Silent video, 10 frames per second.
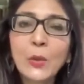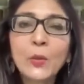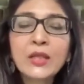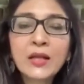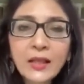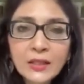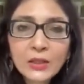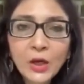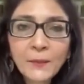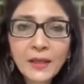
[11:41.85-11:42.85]
with another
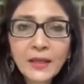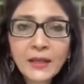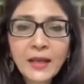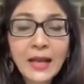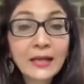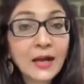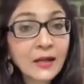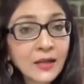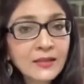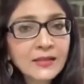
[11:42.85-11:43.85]
topic and
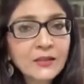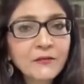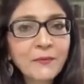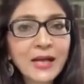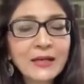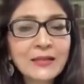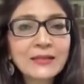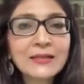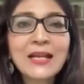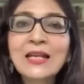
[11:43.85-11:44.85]
another set of
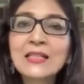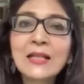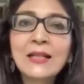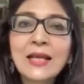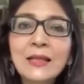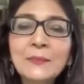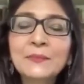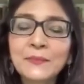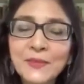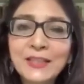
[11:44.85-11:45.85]
panelists. Till then,
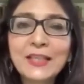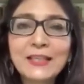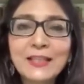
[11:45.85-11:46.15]
stay